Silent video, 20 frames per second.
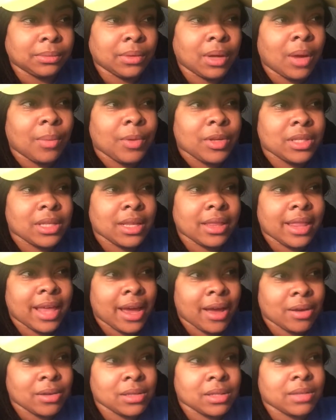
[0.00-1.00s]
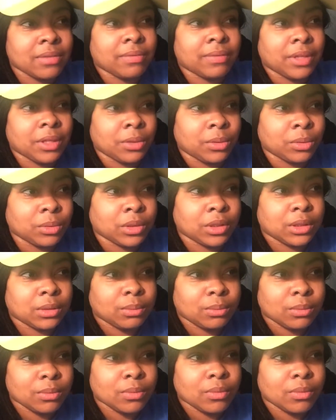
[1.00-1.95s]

almost 1,000 views.